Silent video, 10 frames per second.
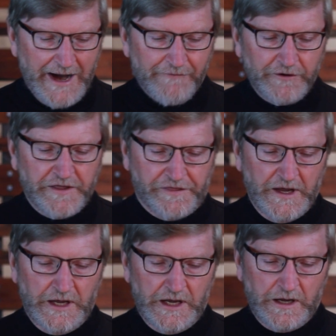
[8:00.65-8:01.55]

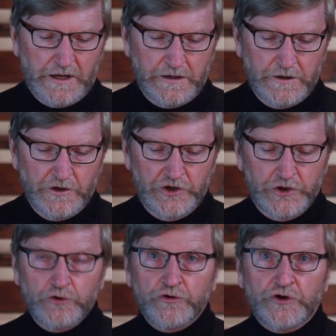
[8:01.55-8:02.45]
everything
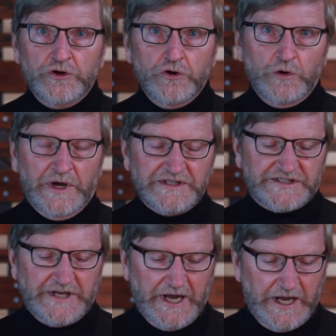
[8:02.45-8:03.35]
you do and
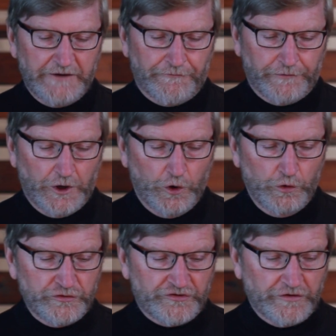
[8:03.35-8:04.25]
say
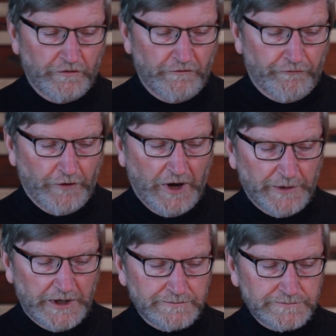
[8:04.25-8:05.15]
flows from
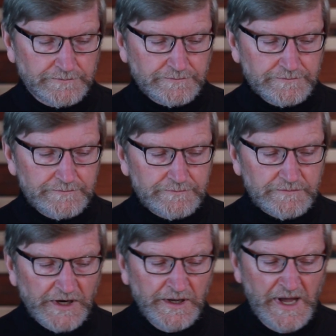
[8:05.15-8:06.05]
it.
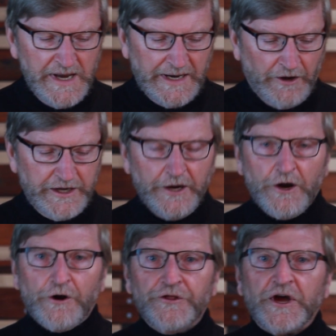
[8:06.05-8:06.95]
Now
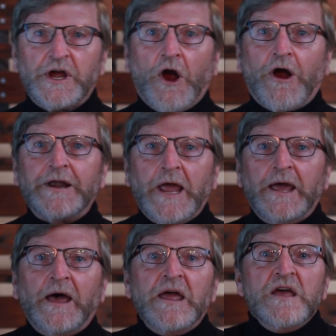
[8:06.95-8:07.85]
here, the
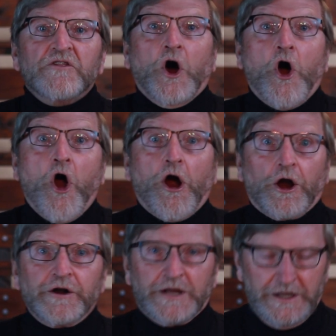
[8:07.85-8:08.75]
kardia, the
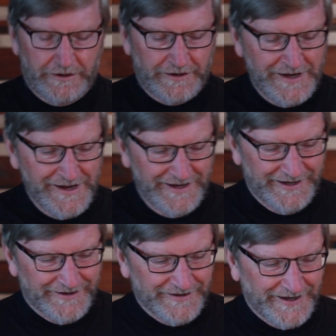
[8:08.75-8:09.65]
heart in
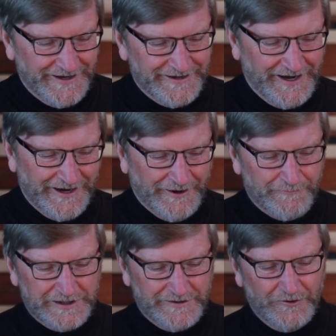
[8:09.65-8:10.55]

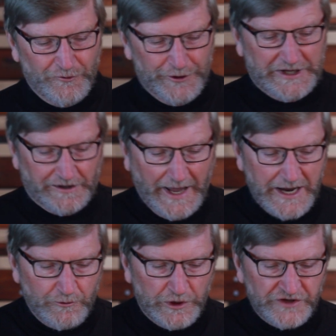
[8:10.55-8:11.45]
the Greek
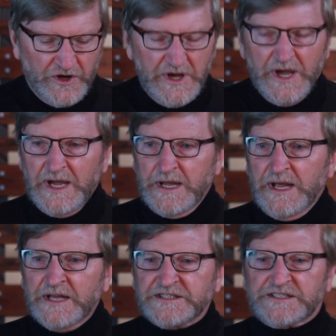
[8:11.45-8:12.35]
language,
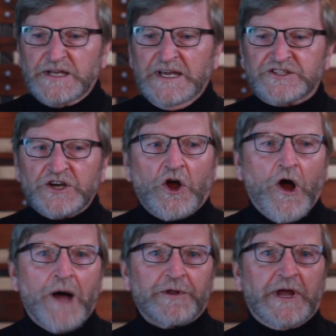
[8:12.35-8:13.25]
it's a
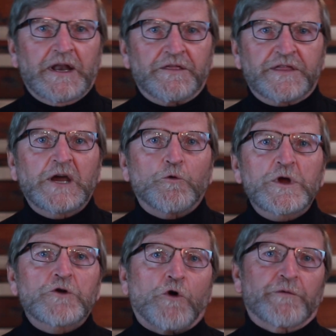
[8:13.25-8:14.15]
complicated thing.
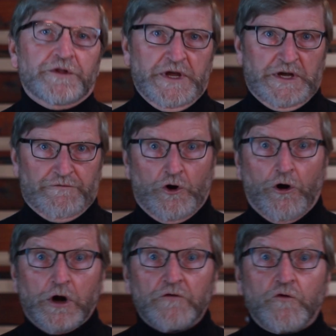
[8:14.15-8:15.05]
We normally think of the
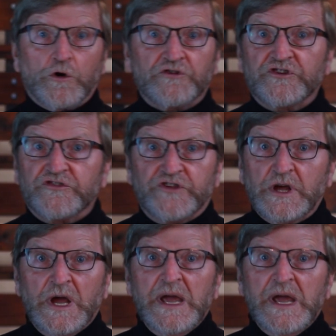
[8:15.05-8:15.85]
heart, of course, as the